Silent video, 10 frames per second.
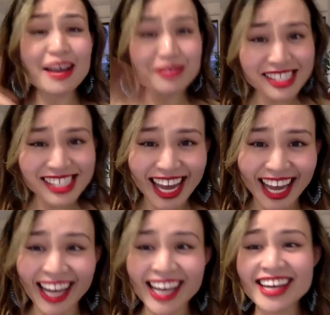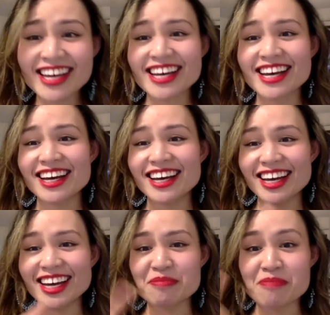to say,
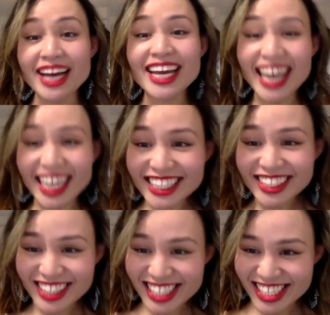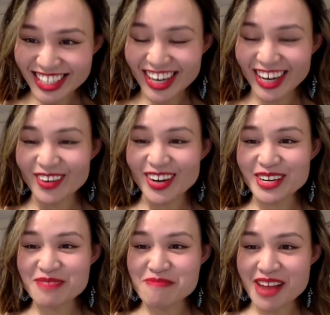my editor is here and I want
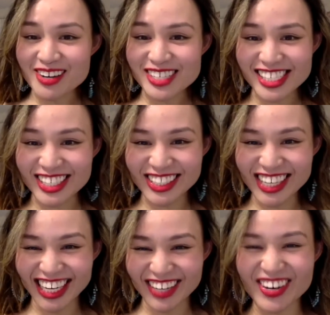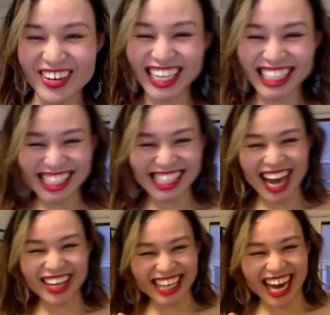to embarrass her and give her a
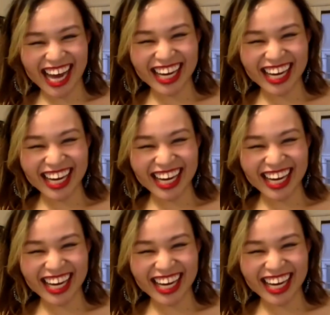shout out.